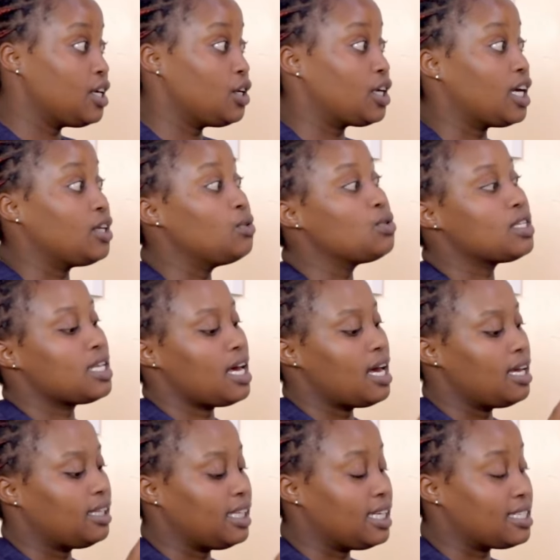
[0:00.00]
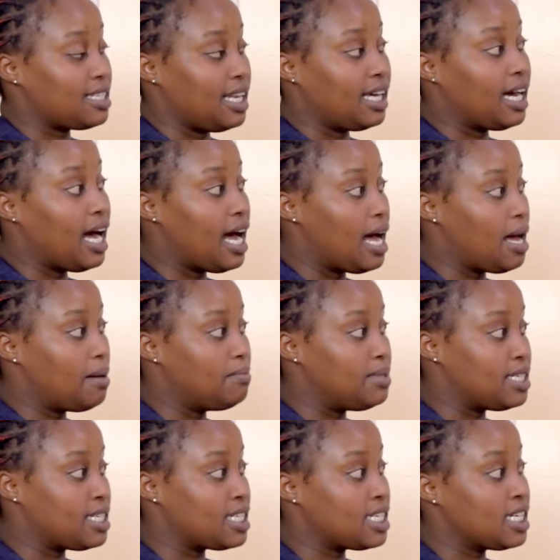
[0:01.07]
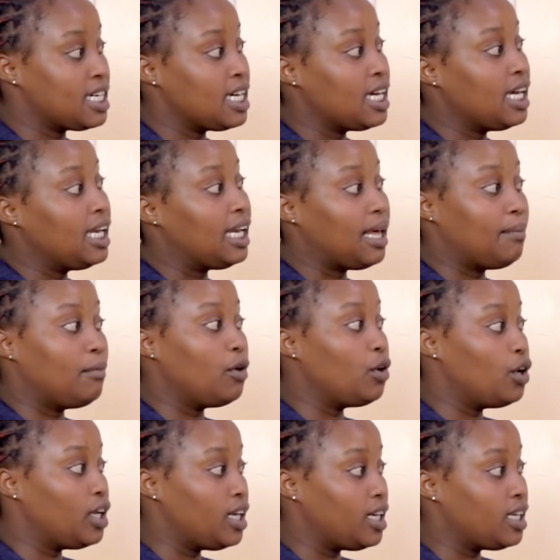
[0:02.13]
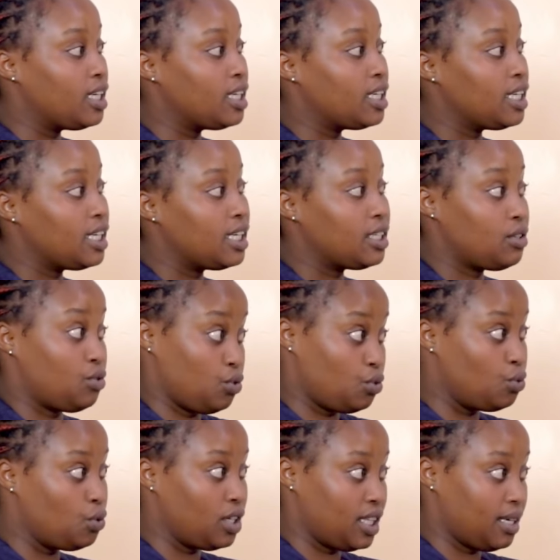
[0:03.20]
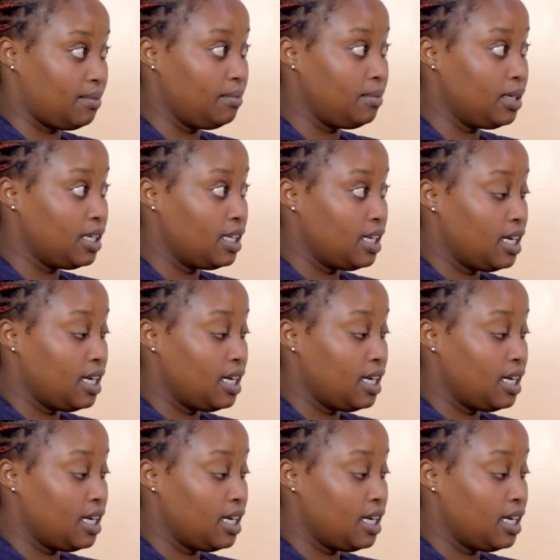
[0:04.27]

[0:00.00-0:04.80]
You can use things like herbs, lemon, to cook them.